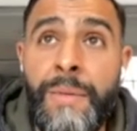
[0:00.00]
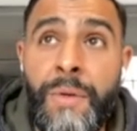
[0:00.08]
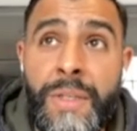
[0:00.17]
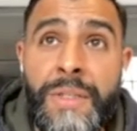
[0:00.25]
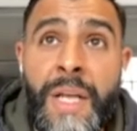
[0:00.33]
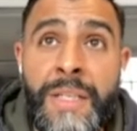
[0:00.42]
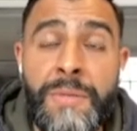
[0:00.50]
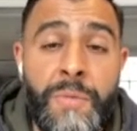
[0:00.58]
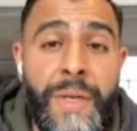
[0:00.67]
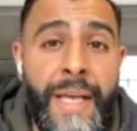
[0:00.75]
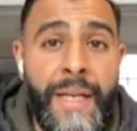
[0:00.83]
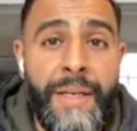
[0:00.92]
or as
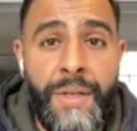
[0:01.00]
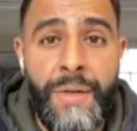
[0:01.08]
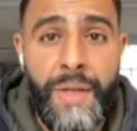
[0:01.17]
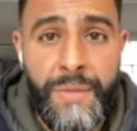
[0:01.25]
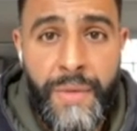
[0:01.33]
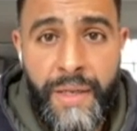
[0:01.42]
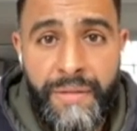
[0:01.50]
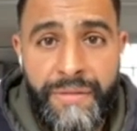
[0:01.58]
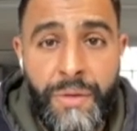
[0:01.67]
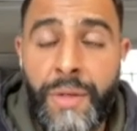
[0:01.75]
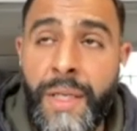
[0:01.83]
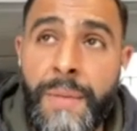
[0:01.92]
we can do as we hit
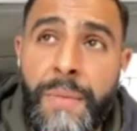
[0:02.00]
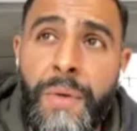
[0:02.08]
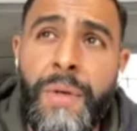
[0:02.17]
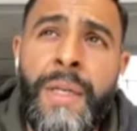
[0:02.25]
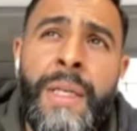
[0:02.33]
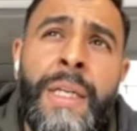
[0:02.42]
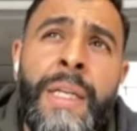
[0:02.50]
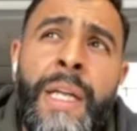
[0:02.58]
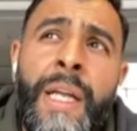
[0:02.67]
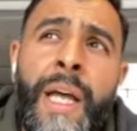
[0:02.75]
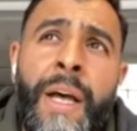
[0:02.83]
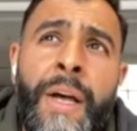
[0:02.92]
40. But
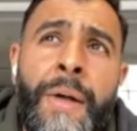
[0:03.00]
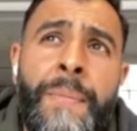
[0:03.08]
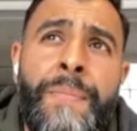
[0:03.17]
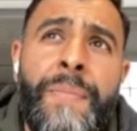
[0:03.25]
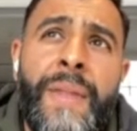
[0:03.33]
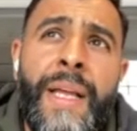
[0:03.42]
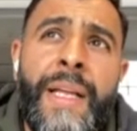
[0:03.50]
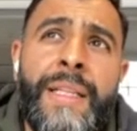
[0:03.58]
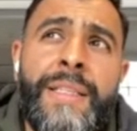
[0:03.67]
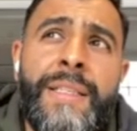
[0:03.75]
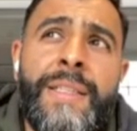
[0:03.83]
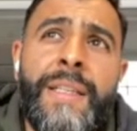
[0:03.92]

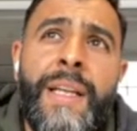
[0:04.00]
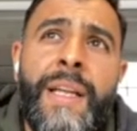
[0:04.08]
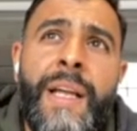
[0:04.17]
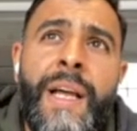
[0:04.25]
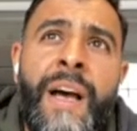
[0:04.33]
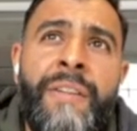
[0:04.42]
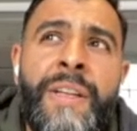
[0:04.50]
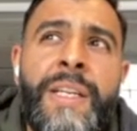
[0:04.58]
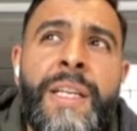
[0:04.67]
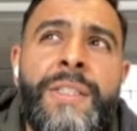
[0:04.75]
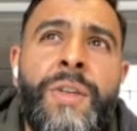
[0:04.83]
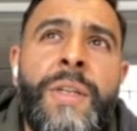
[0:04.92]
I think
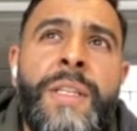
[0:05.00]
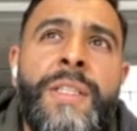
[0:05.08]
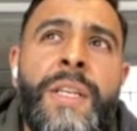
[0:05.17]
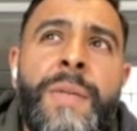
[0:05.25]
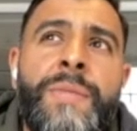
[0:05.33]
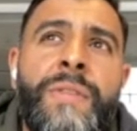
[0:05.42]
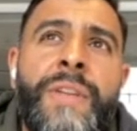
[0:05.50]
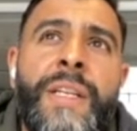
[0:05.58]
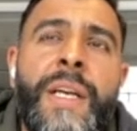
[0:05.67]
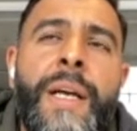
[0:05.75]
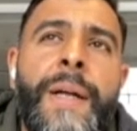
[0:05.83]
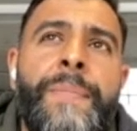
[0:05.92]
it's good in terms of it.
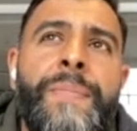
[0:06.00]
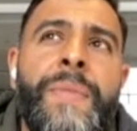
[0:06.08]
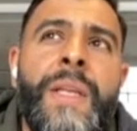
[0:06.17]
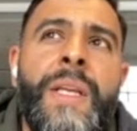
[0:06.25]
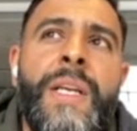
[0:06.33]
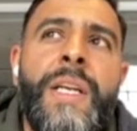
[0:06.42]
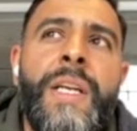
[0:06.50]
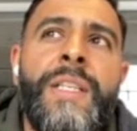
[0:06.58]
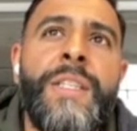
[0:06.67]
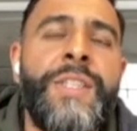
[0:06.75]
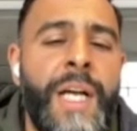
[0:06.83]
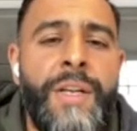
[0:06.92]

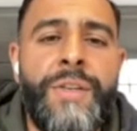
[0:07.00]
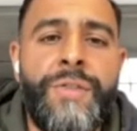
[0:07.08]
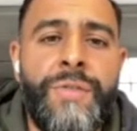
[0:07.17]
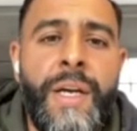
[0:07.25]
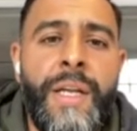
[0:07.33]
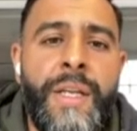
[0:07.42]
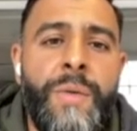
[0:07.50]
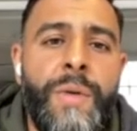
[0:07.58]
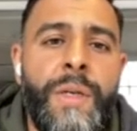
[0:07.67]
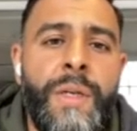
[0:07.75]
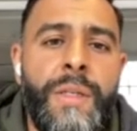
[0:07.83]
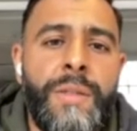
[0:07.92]
It's a challenge, right? You
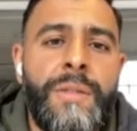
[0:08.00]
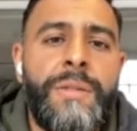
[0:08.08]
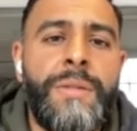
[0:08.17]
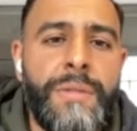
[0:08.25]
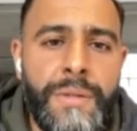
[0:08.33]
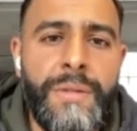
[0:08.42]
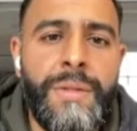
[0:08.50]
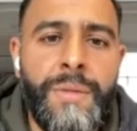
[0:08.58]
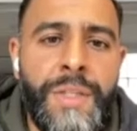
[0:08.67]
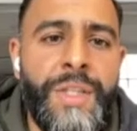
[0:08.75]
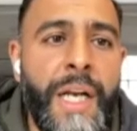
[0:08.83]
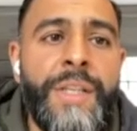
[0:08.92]
want
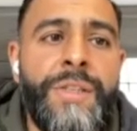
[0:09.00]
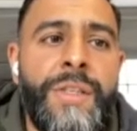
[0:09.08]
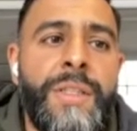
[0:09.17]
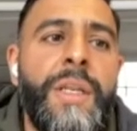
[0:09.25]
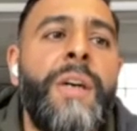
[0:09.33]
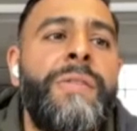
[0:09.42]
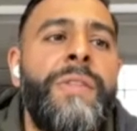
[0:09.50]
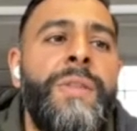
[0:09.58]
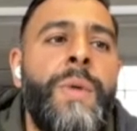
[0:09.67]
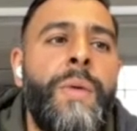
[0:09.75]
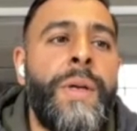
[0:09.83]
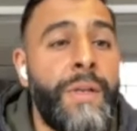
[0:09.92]
to challenge yourself
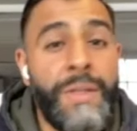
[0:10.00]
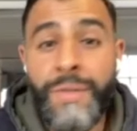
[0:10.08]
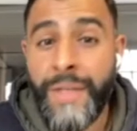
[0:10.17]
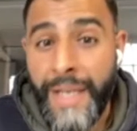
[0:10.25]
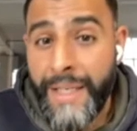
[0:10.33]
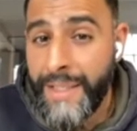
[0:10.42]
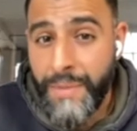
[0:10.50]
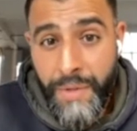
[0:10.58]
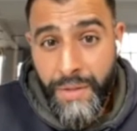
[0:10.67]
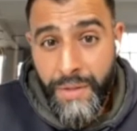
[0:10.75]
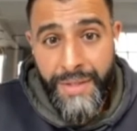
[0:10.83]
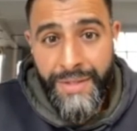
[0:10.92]
as well. We could have done it, like I said,
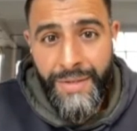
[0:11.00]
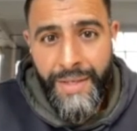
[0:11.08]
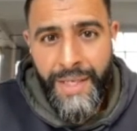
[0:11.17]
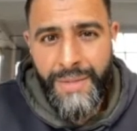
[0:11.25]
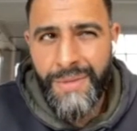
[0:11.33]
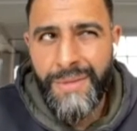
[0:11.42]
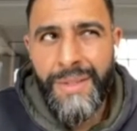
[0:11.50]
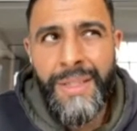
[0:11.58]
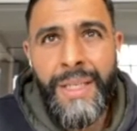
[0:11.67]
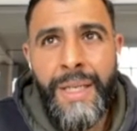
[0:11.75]
we could have done it in 2 days, but